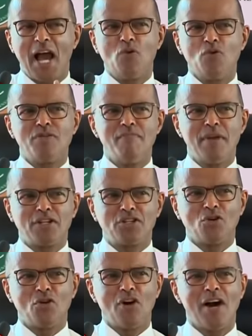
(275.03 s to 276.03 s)
I would make
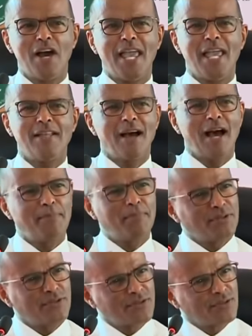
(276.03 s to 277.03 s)
sure it
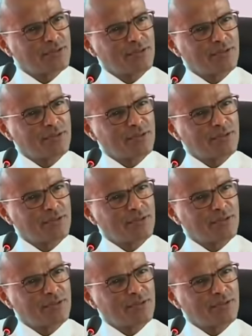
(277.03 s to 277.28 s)
happens.